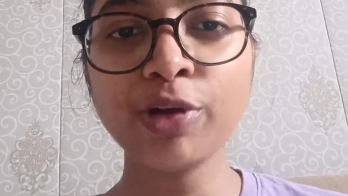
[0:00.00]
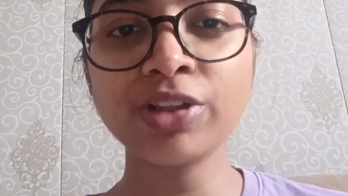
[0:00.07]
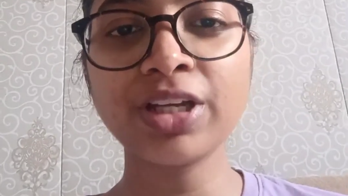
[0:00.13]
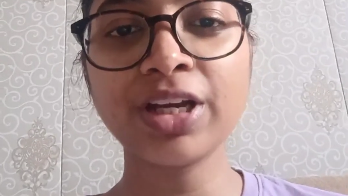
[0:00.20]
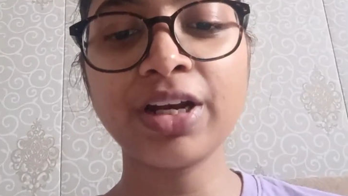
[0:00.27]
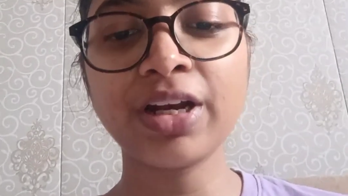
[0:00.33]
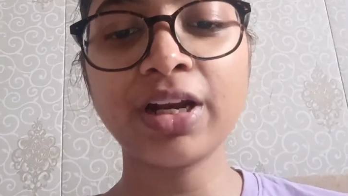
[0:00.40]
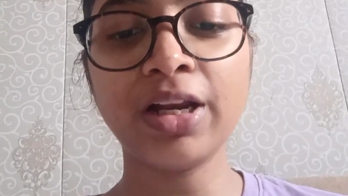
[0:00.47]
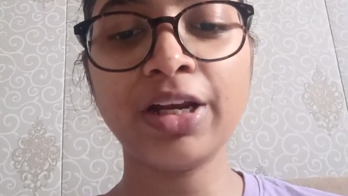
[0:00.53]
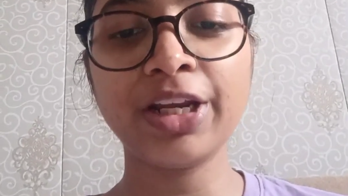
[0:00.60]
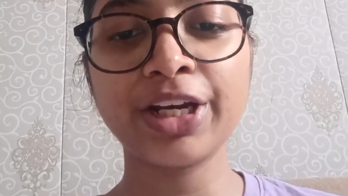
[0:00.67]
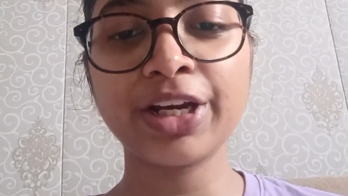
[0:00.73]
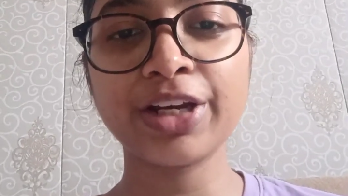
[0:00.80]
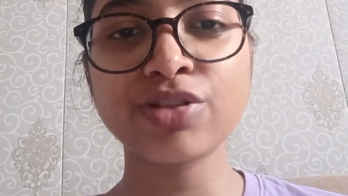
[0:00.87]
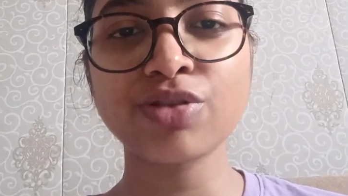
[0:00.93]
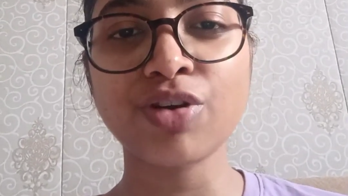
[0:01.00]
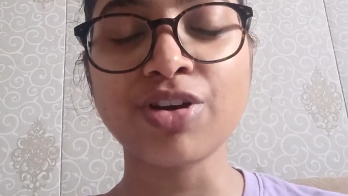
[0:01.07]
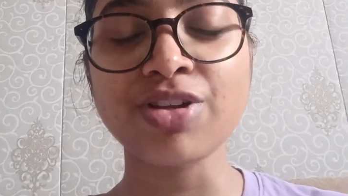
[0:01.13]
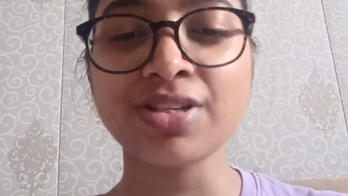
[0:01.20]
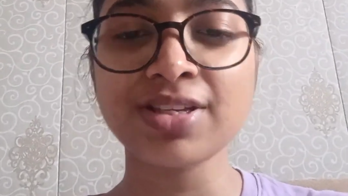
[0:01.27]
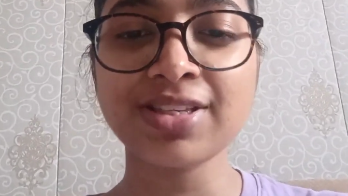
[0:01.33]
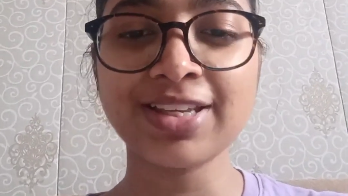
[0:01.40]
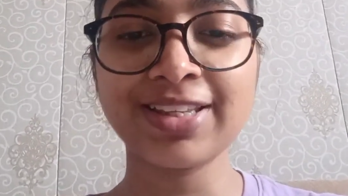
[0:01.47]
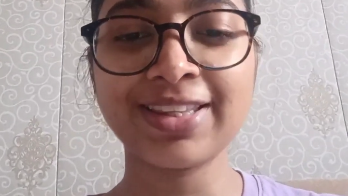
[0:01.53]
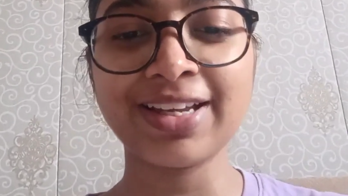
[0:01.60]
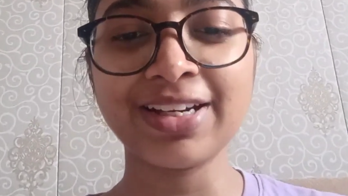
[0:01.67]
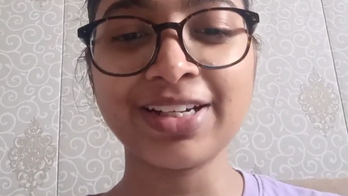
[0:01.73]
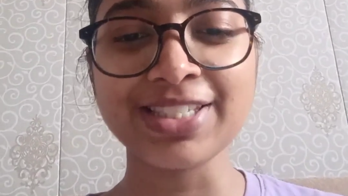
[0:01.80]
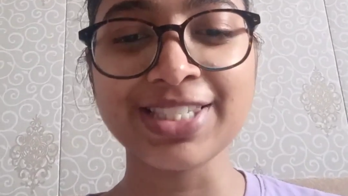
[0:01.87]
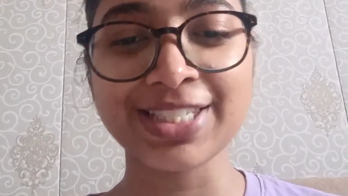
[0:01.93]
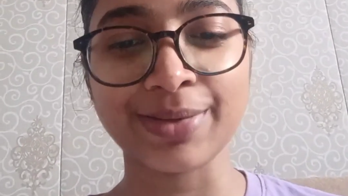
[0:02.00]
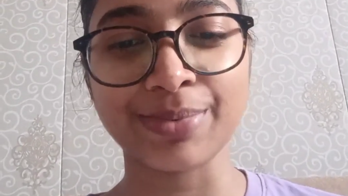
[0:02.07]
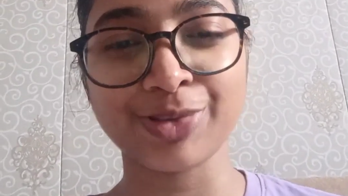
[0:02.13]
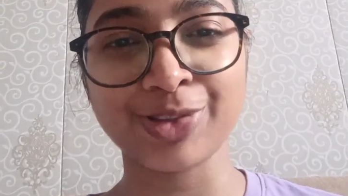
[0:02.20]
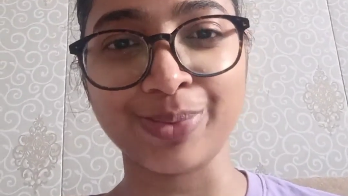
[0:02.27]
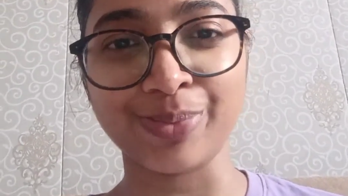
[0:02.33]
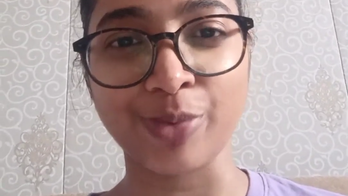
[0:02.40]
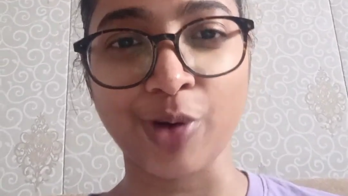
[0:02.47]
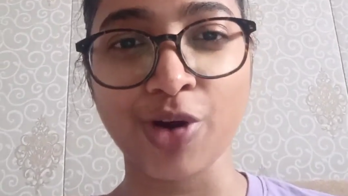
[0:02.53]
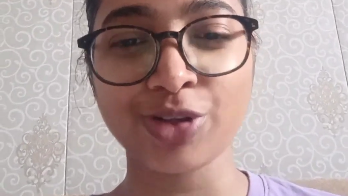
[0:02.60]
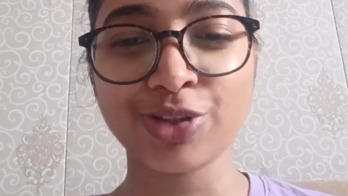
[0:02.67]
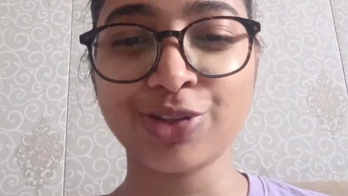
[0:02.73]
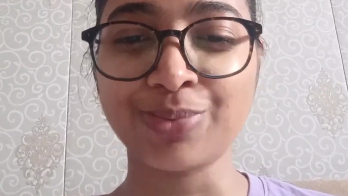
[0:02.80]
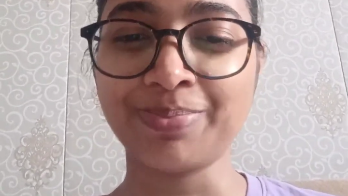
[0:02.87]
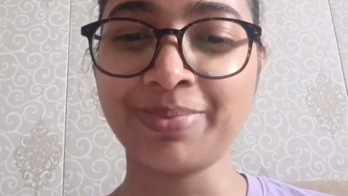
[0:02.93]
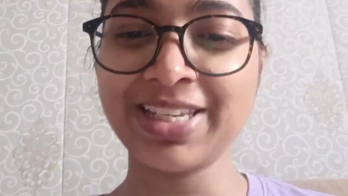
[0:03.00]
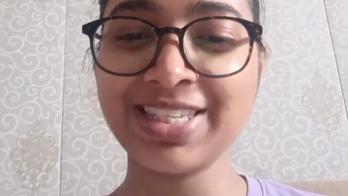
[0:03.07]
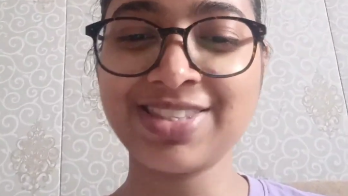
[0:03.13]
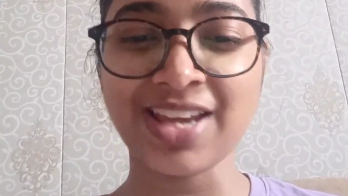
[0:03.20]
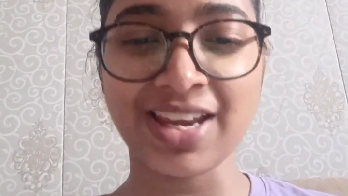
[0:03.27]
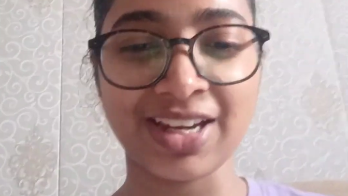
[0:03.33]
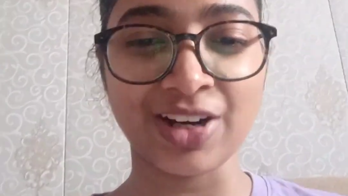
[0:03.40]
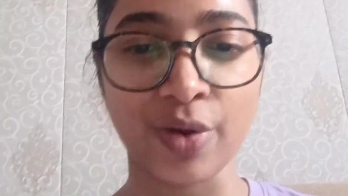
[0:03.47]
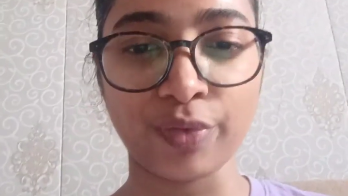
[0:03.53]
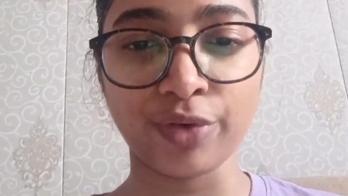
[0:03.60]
I'll put the learning resources in the description box, so please